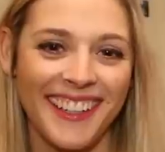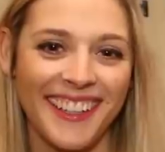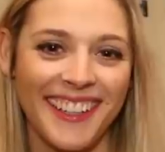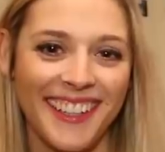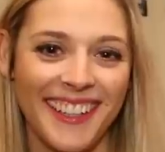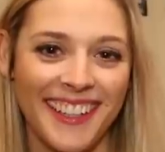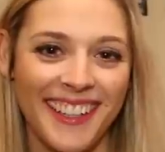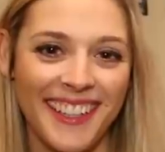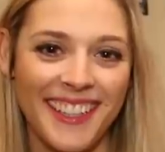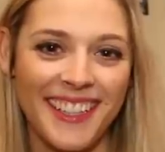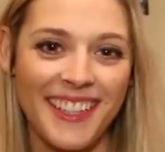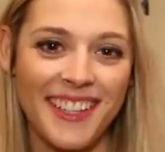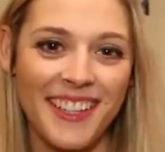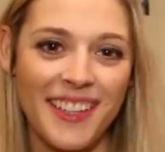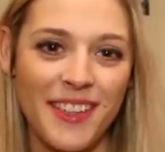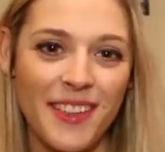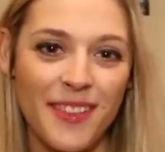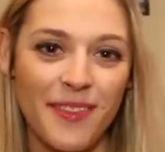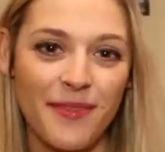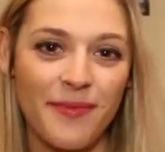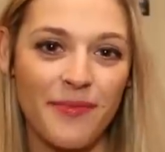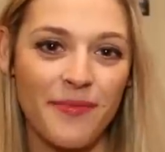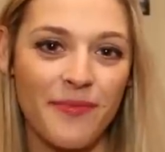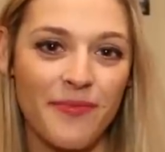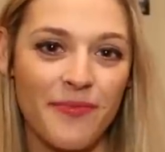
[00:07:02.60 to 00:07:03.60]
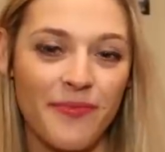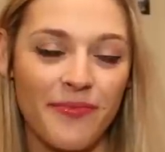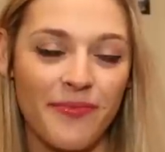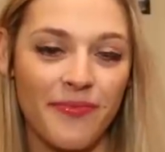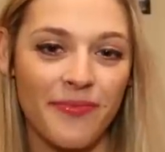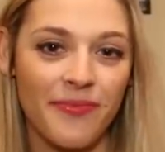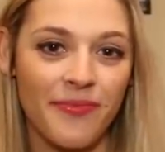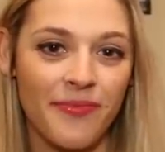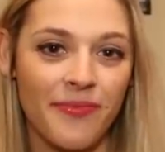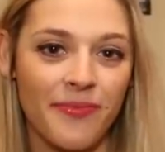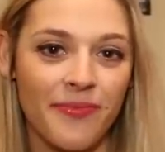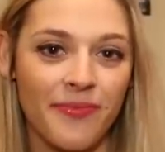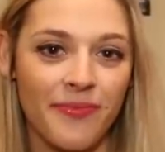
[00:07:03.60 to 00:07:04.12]

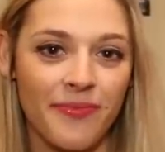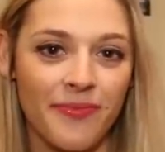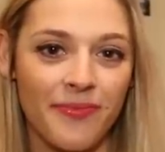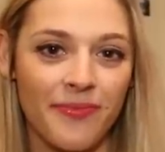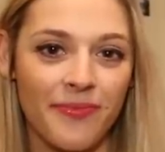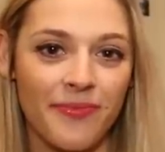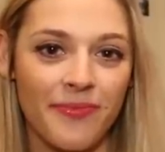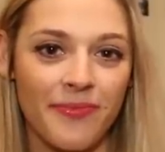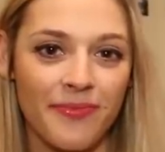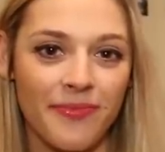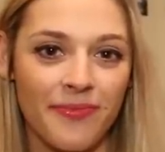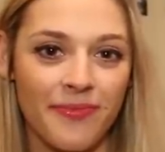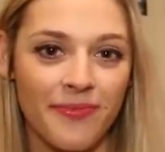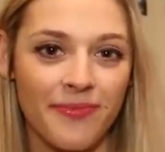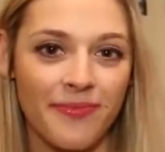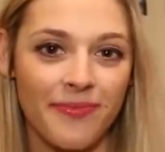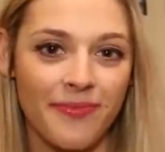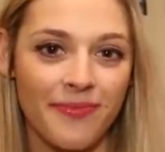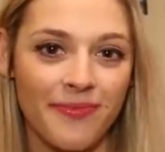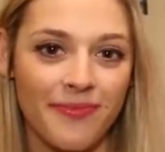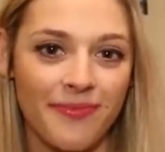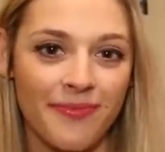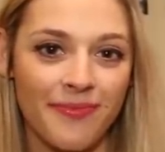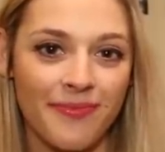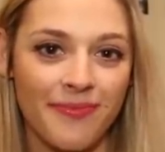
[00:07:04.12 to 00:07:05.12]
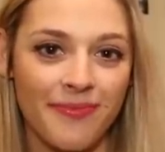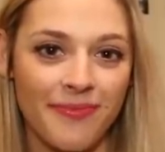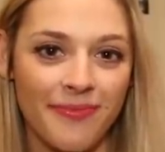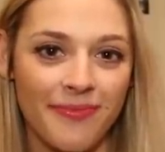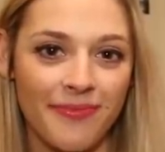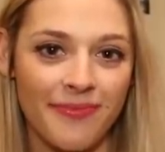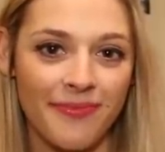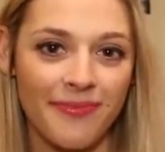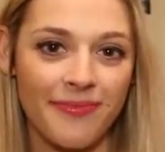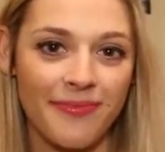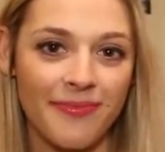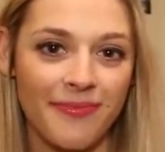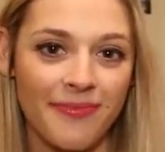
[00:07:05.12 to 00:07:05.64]

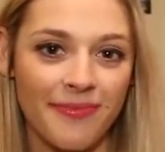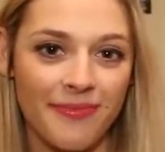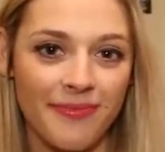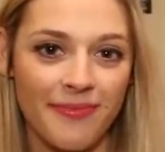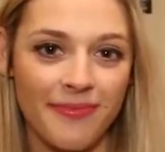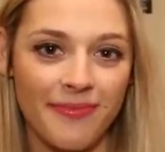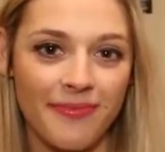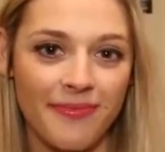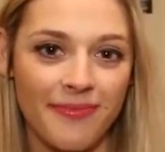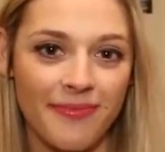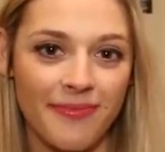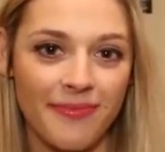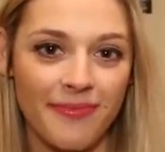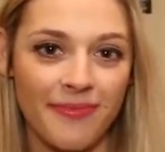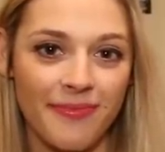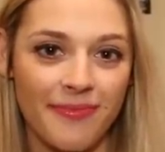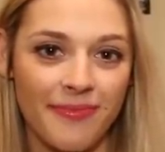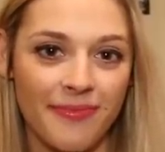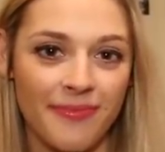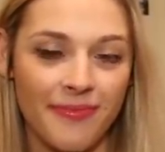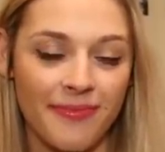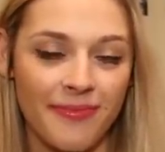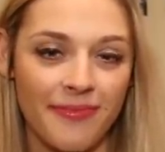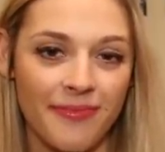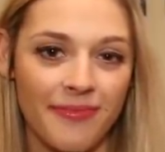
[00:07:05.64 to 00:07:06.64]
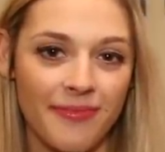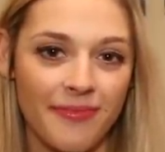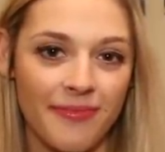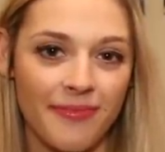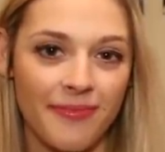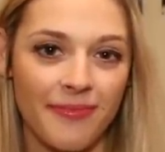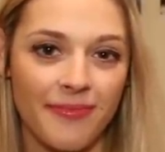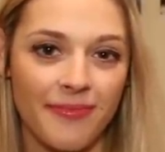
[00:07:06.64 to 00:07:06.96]
[no speech]